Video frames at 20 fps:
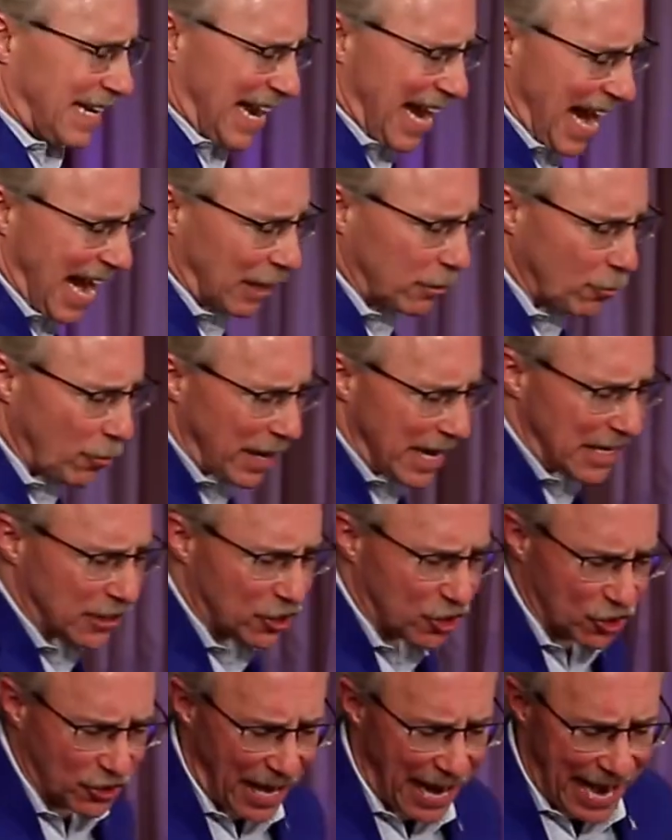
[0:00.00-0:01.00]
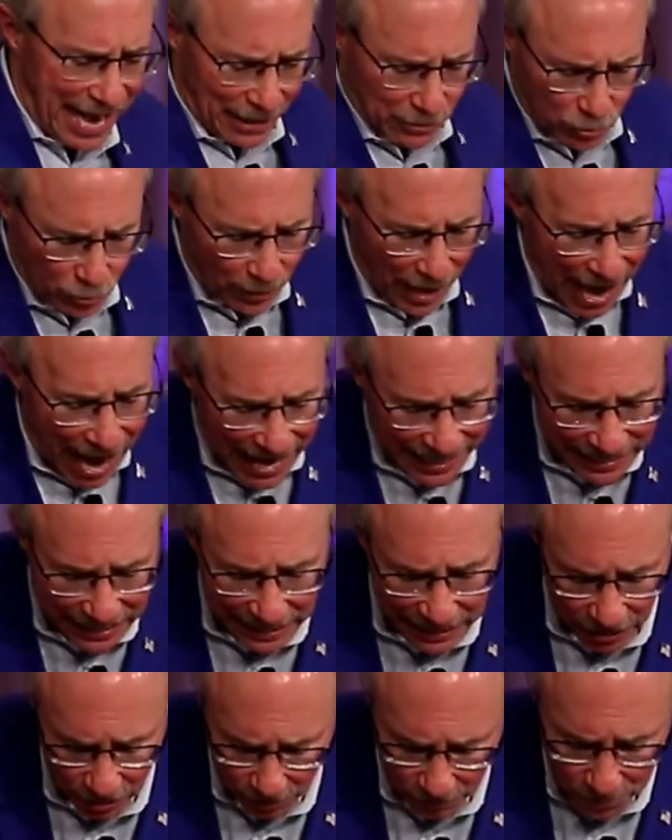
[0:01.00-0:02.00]
Can we stand right
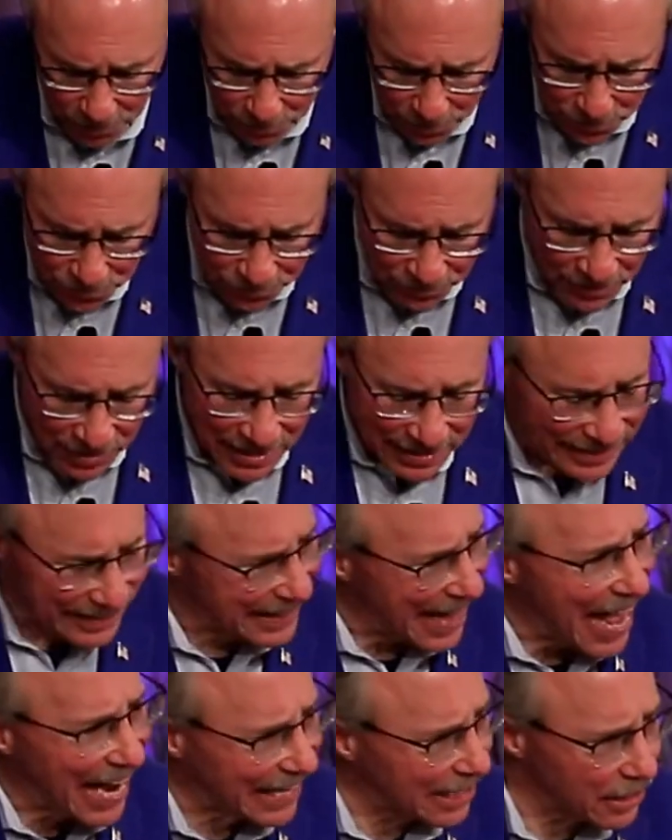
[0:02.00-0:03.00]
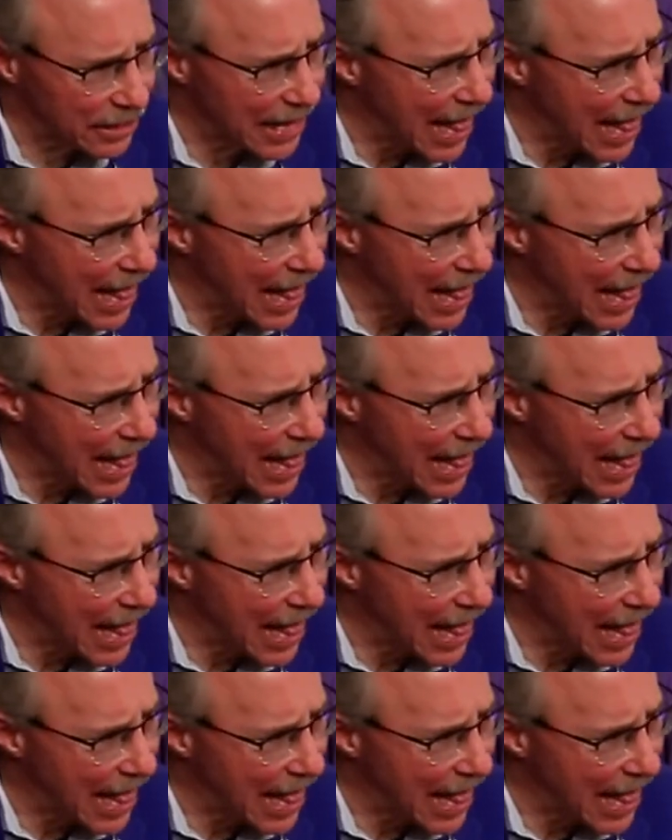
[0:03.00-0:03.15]
here like